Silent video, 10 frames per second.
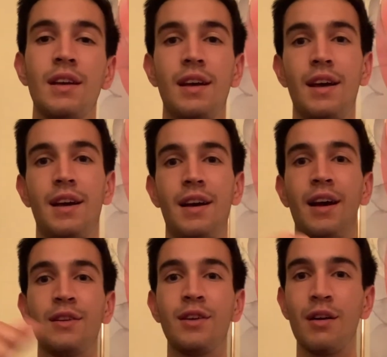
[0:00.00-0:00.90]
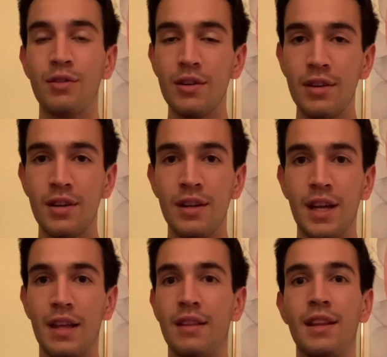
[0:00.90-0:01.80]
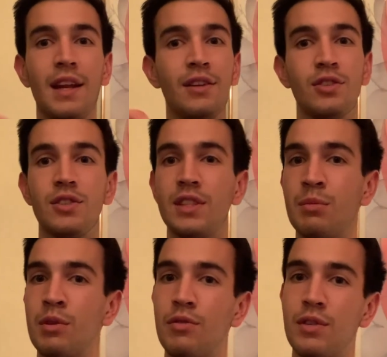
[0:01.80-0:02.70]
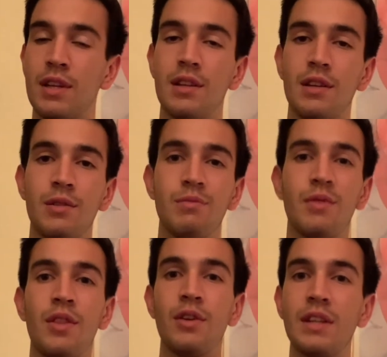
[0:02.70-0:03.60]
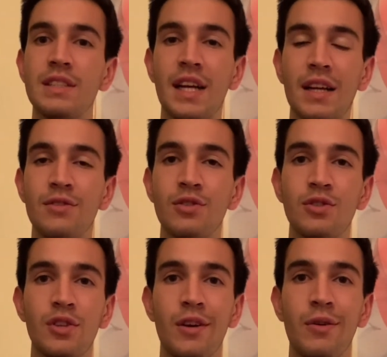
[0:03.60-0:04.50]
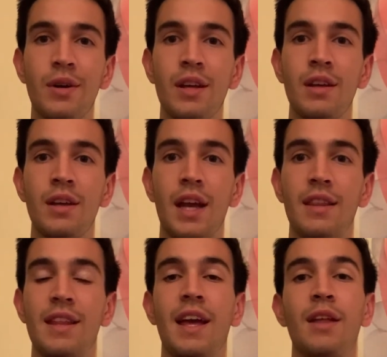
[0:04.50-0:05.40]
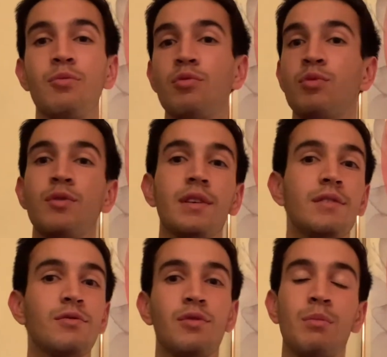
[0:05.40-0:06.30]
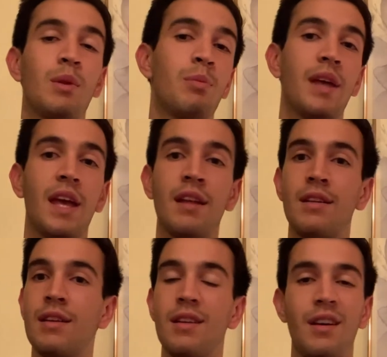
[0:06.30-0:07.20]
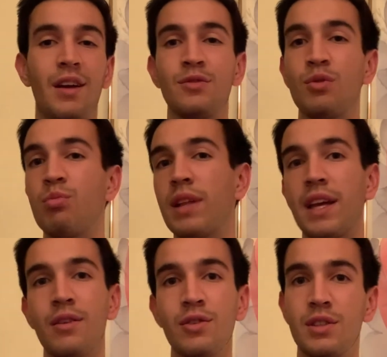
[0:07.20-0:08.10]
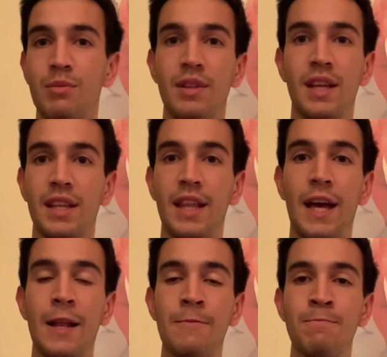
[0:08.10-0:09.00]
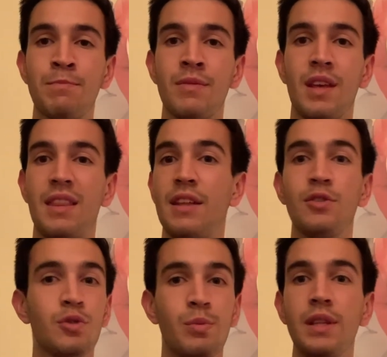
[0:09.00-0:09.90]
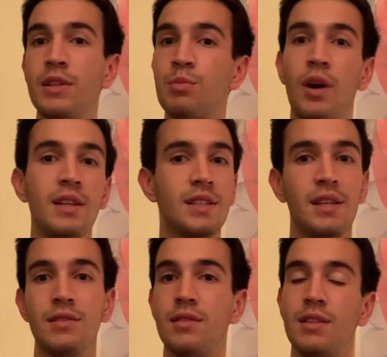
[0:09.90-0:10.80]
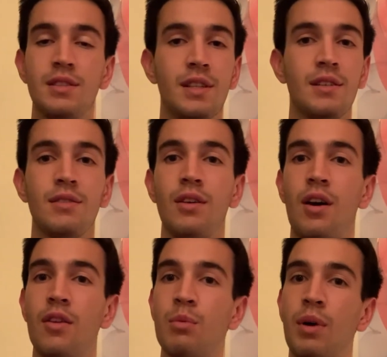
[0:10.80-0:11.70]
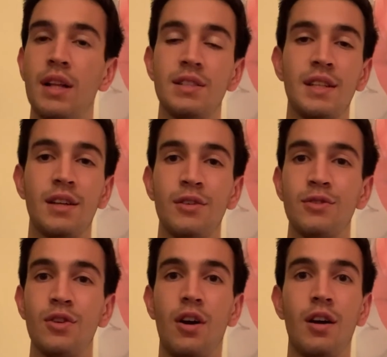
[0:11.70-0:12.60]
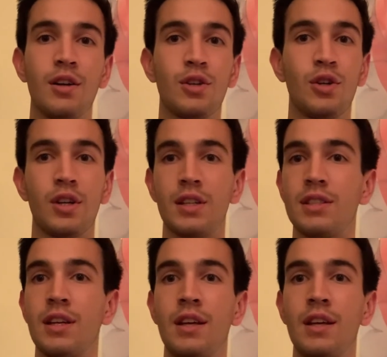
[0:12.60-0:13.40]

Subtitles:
uncover and then let it just simmer for another 30 seconds or so. and then remove it from the pan onto a plate or something like that. And then just repeat this process until all the pot stickers are cooked.